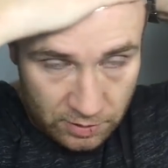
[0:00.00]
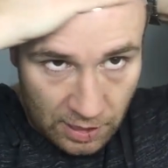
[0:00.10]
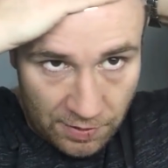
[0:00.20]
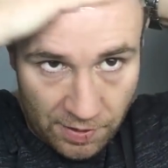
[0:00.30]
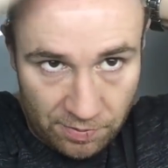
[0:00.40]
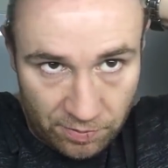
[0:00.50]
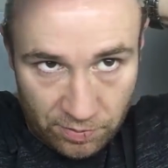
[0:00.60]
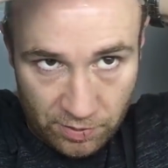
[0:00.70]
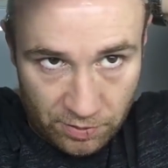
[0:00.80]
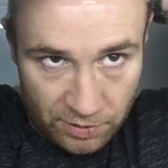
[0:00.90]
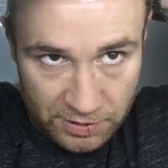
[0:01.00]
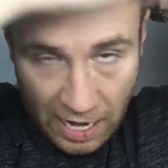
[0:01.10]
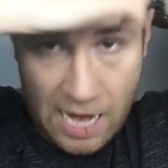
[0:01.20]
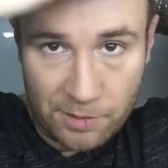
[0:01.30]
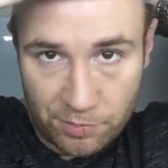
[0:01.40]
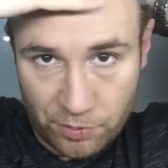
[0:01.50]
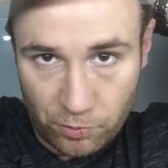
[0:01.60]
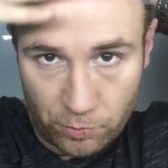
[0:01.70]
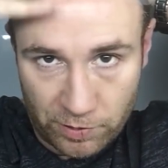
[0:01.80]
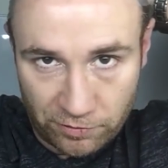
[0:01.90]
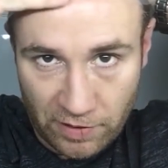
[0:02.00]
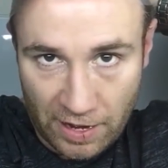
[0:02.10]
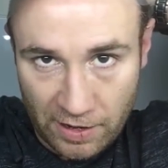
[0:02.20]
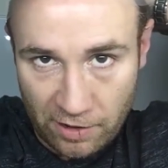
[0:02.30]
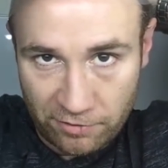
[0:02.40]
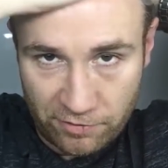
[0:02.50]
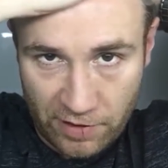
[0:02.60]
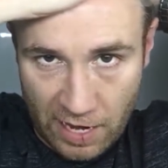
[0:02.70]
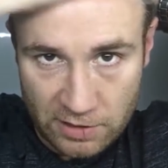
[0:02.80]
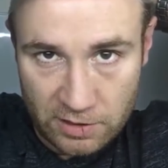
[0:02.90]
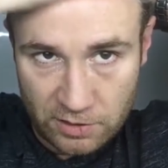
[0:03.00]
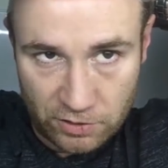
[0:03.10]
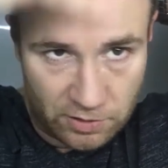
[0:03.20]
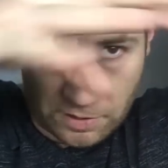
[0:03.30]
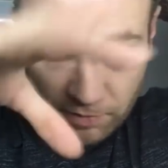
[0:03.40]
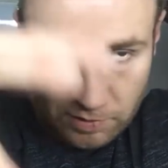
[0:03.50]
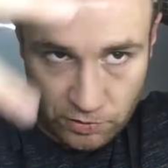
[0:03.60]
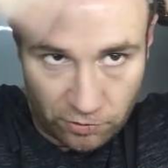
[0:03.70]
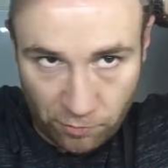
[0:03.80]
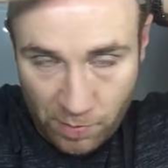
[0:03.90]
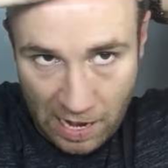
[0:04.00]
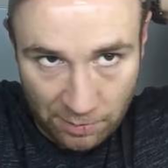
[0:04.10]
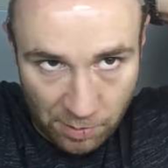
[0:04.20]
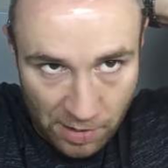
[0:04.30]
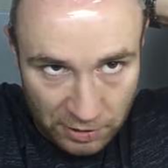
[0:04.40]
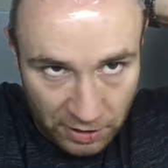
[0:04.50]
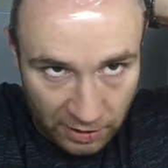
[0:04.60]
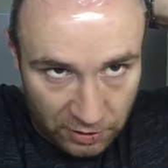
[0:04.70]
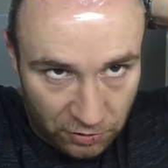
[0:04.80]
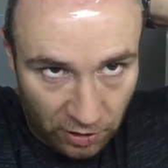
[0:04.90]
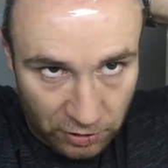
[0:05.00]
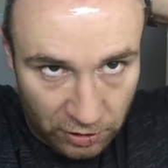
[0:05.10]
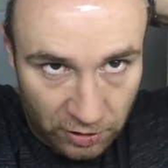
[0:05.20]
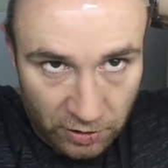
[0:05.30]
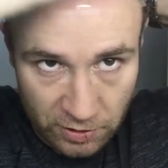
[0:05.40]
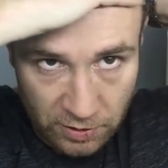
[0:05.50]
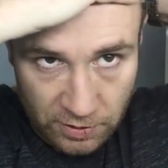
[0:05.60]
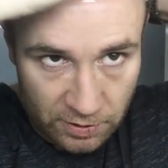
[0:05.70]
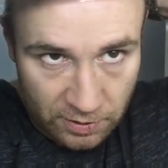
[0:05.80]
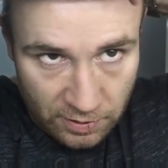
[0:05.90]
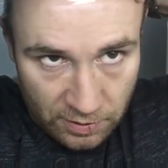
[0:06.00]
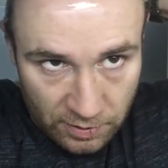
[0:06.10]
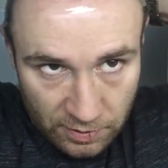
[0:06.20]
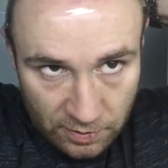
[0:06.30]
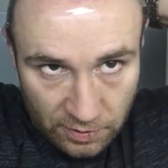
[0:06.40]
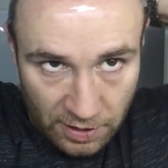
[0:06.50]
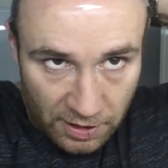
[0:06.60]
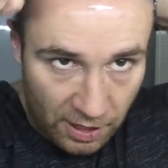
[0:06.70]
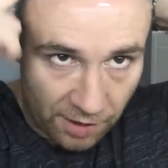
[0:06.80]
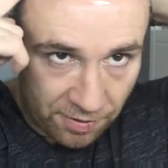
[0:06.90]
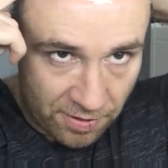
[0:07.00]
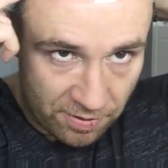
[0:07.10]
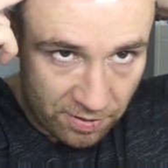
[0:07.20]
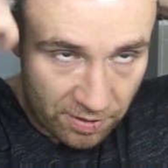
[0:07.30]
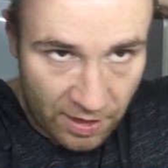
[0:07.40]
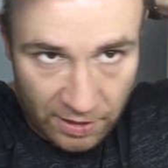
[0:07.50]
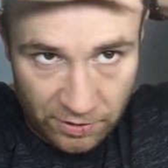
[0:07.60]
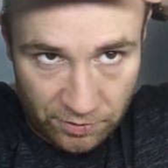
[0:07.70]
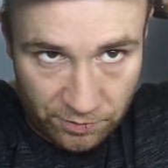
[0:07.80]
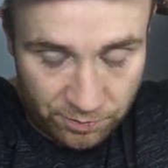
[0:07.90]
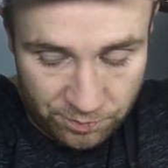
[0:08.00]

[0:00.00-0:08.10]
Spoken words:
and then the tape will be flat enough as a sort of paper mache construction. Then you cut, then you